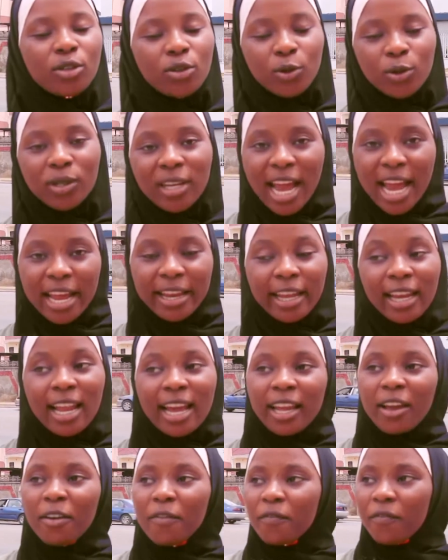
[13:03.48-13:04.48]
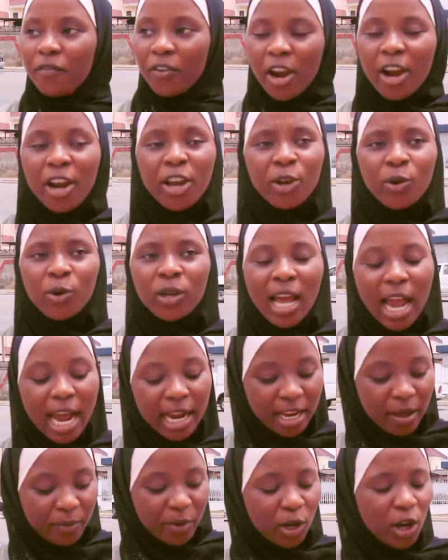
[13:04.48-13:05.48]
a good idea, like a very good
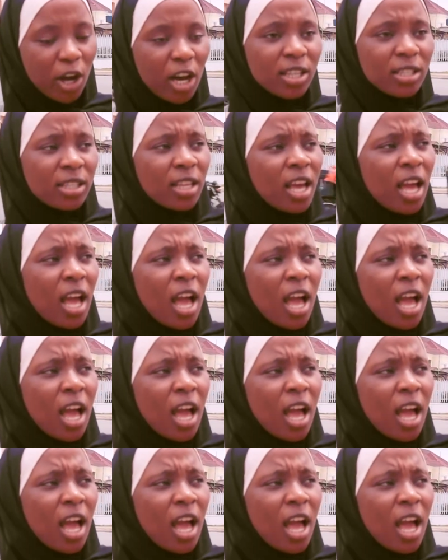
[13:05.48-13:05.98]
idea, because